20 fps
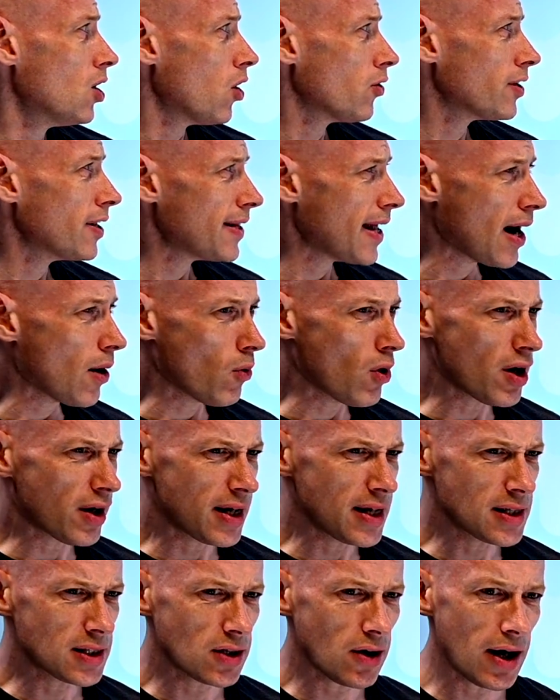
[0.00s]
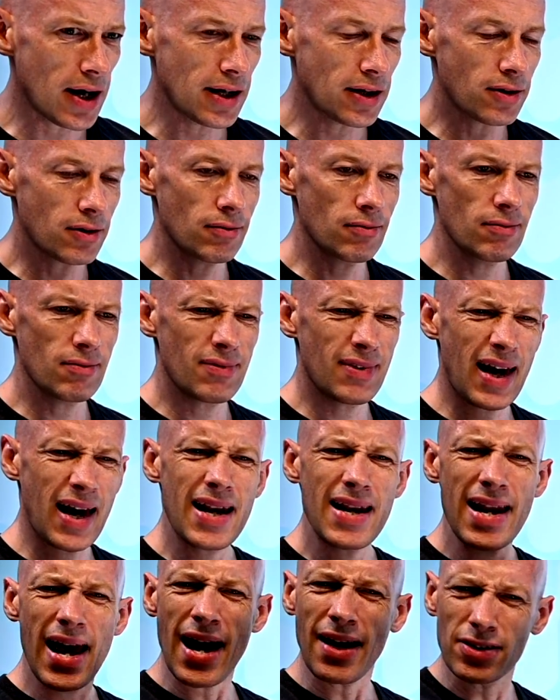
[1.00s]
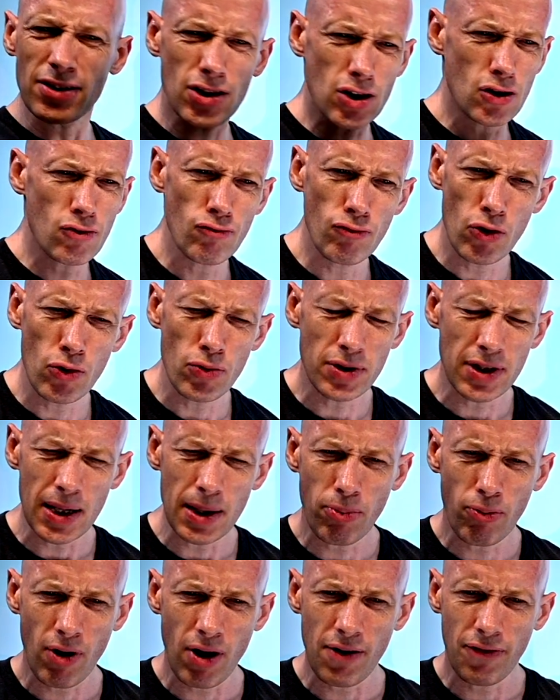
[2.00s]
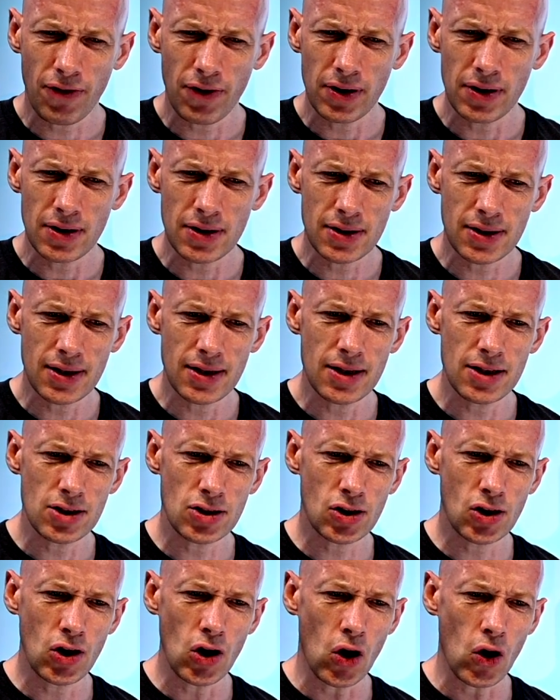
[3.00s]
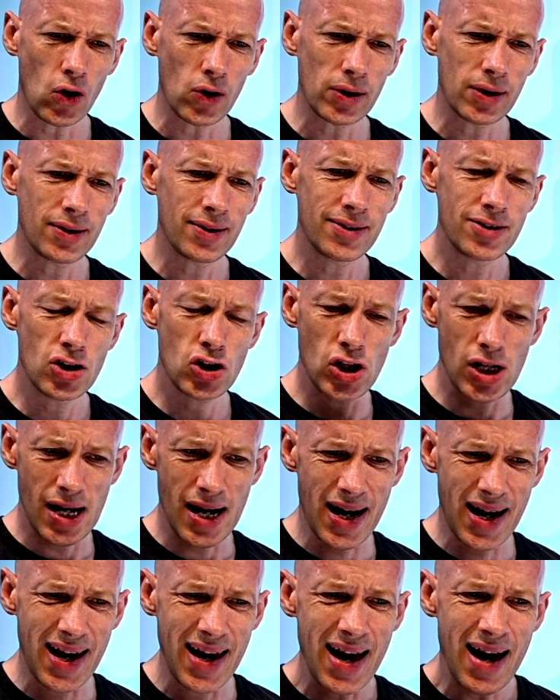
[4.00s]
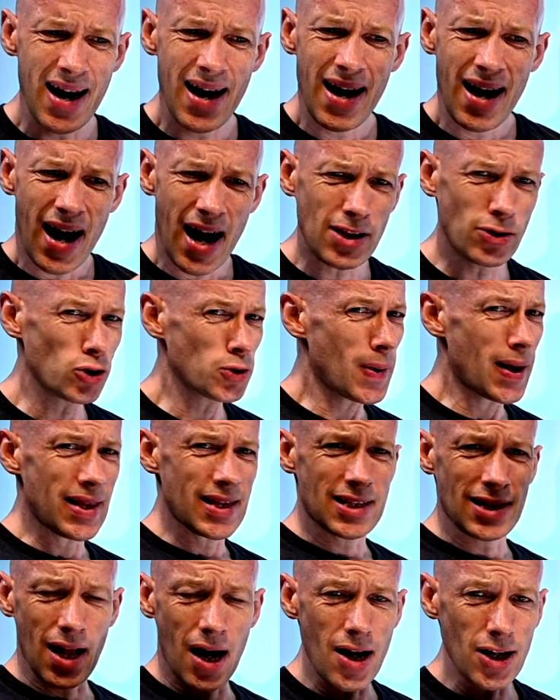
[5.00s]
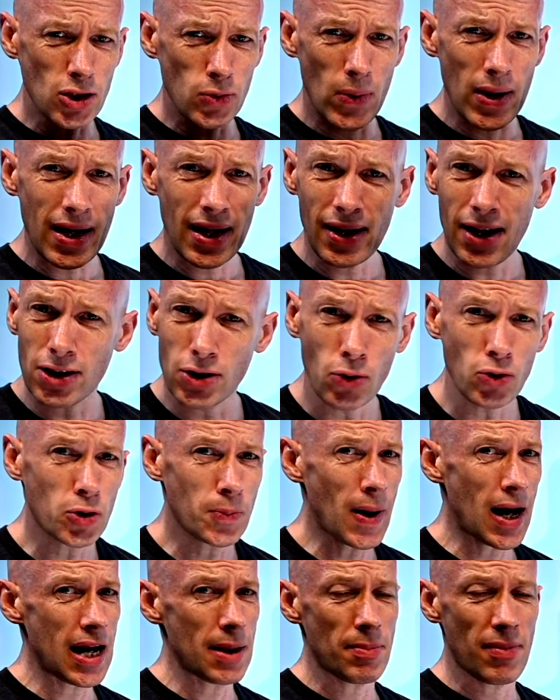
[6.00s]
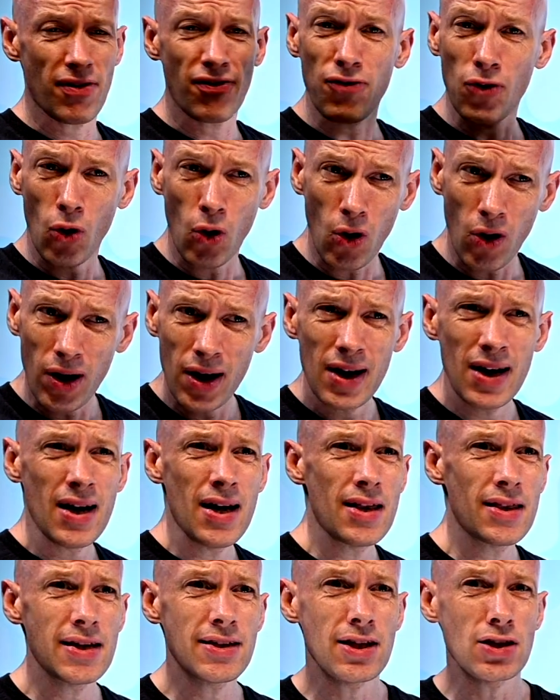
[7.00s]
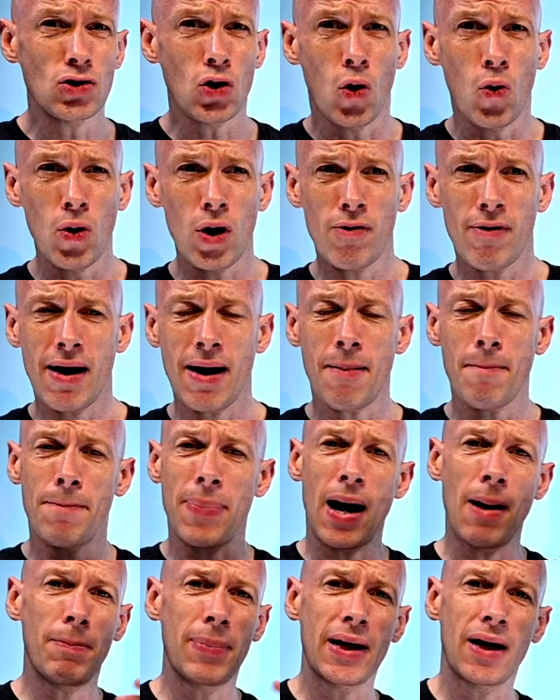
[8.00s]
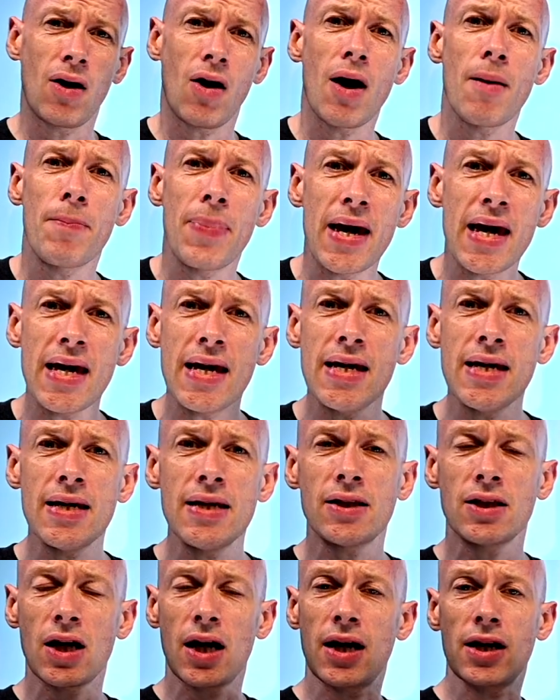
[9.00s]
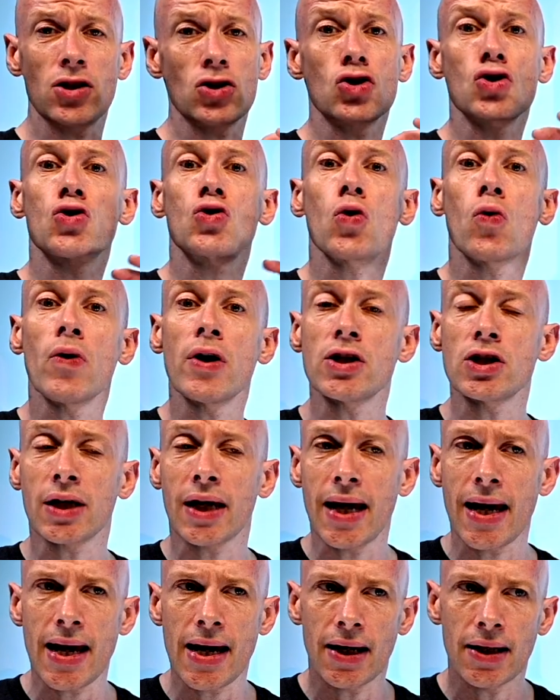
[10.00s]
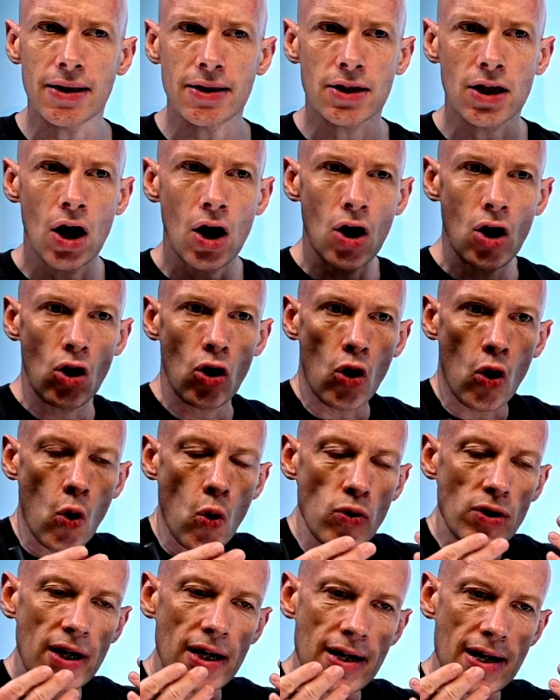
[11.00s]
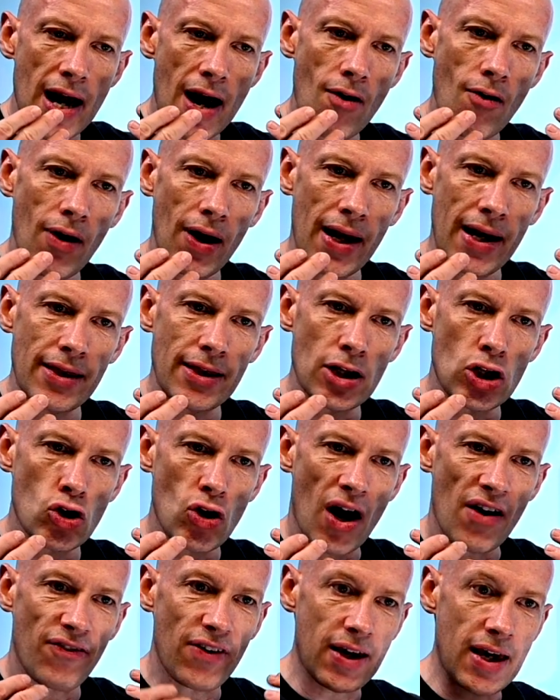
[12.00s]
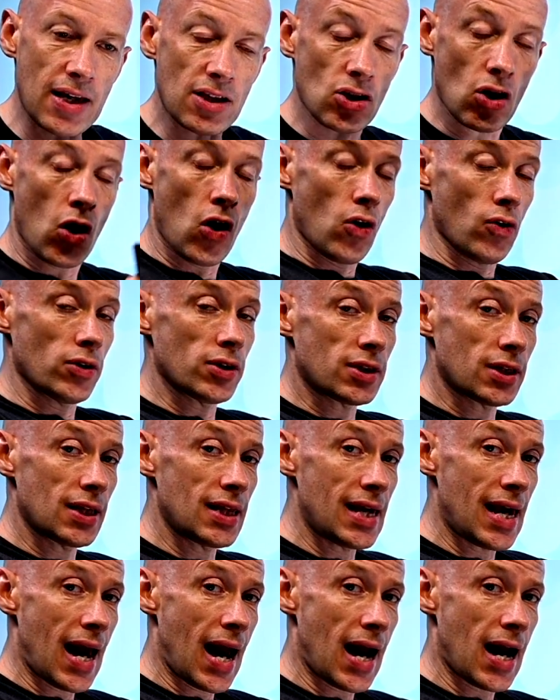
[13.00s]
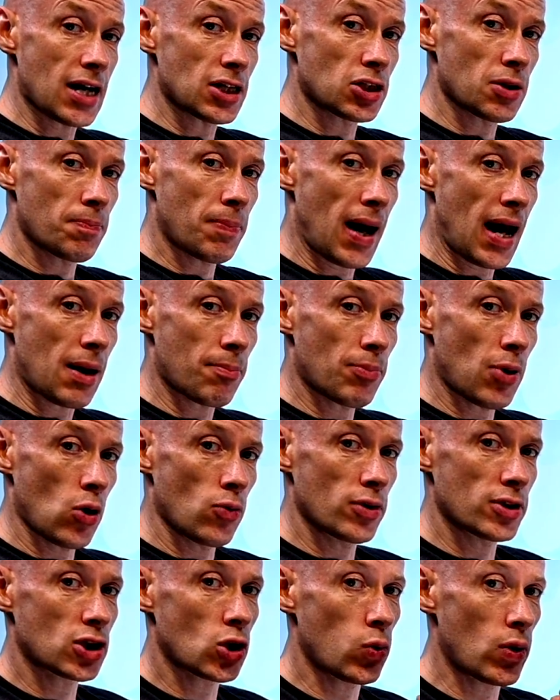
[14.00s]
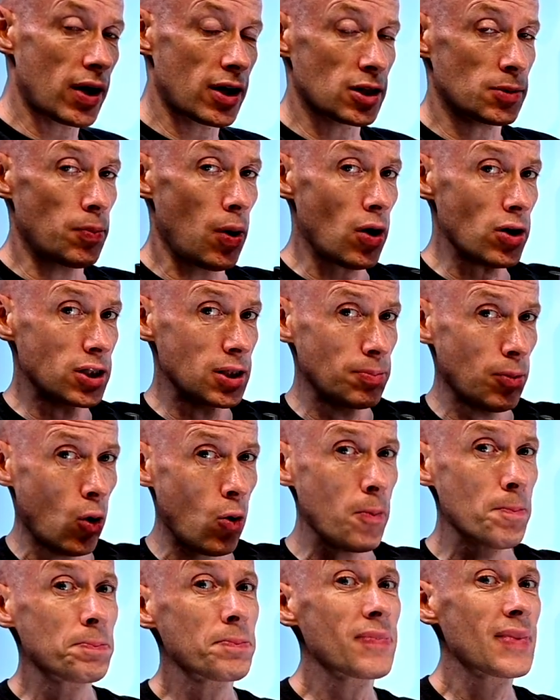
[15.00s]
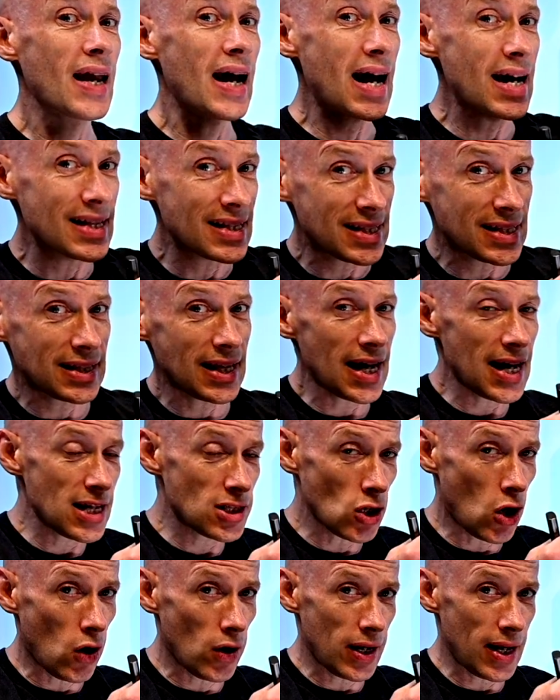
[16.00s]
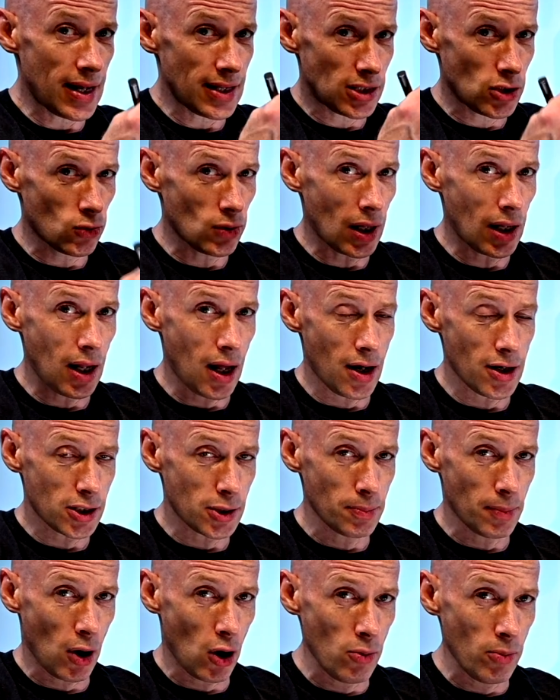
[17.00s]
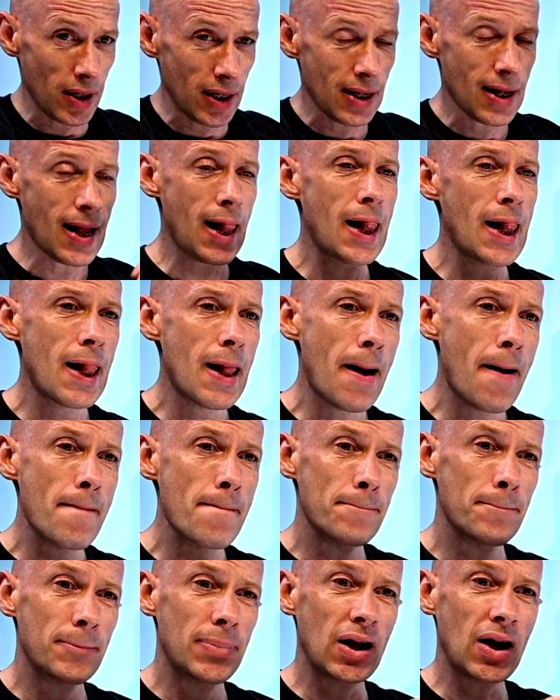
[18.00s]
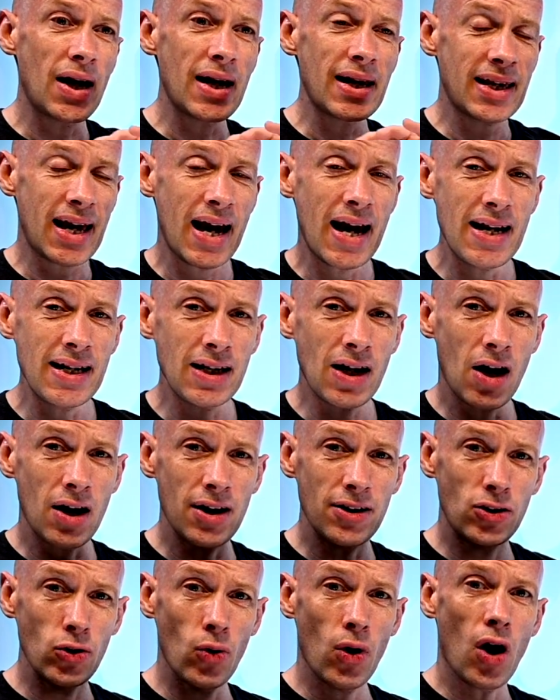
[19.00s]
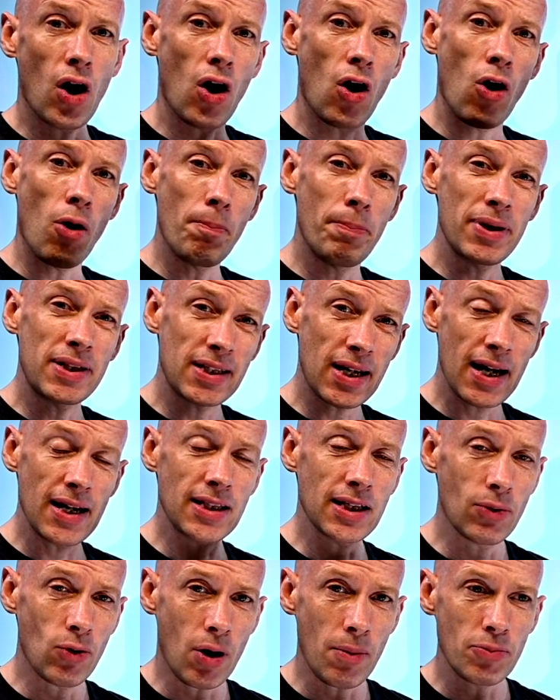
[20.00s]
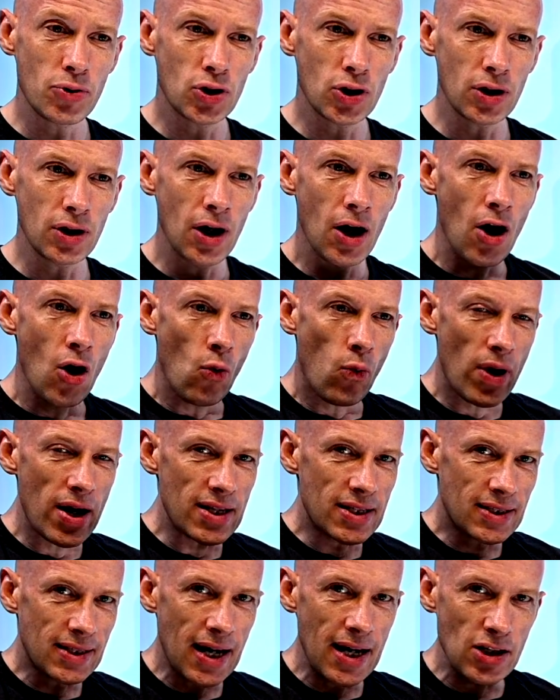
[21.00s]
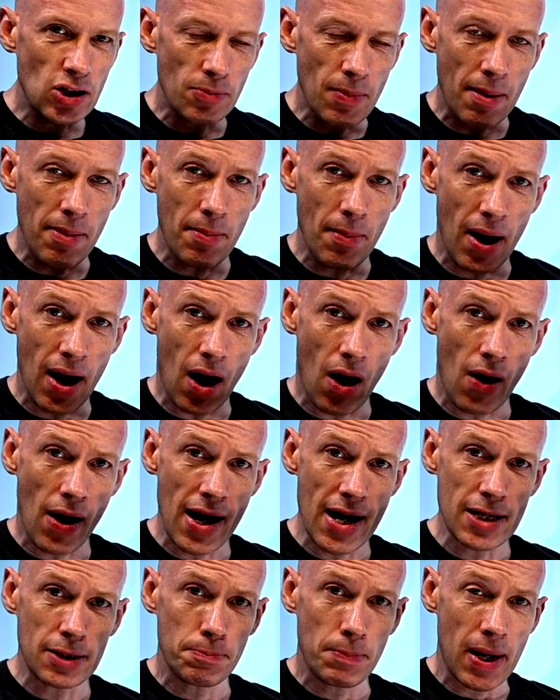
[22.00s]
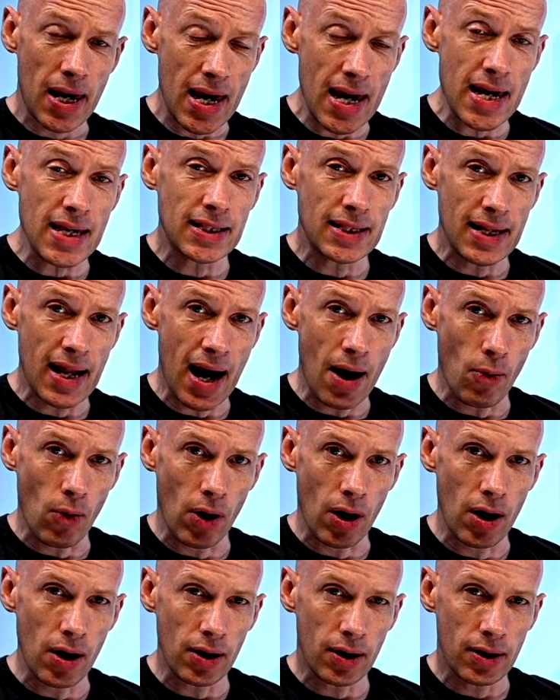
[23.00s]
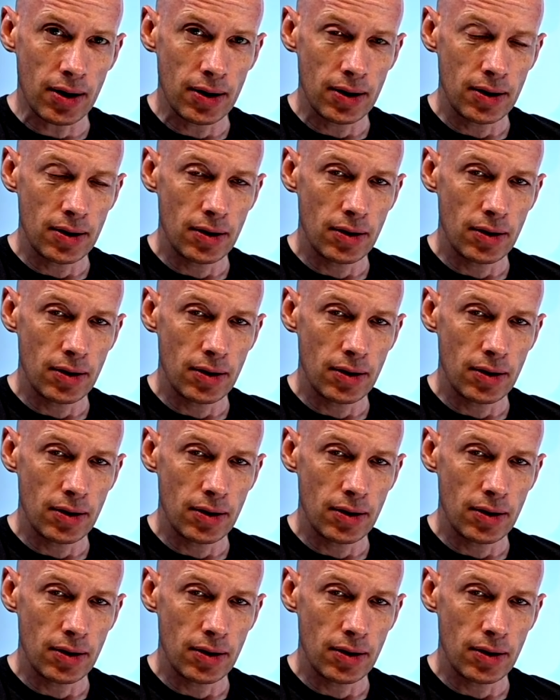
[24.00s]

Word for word: On the networking side, they announced routing preference as gone GA. I talked about this last week and I talked about it before. This is all around public IPs and storage accounts. Ordinarily, the traffic gets onto the Azure backbone as quick as possible and stays on it until the last moment. But I can kind of do a hot potato option where it stays on maybe my ISP's network